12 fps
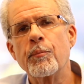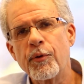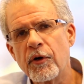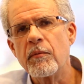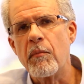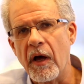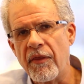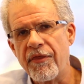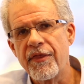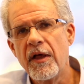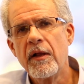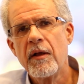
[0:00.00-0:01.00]
per
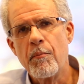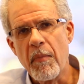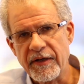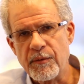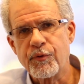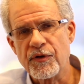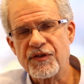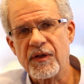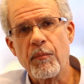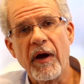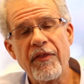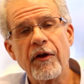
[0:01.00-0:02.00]
month money
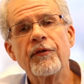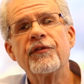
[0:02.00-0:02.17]
printing by their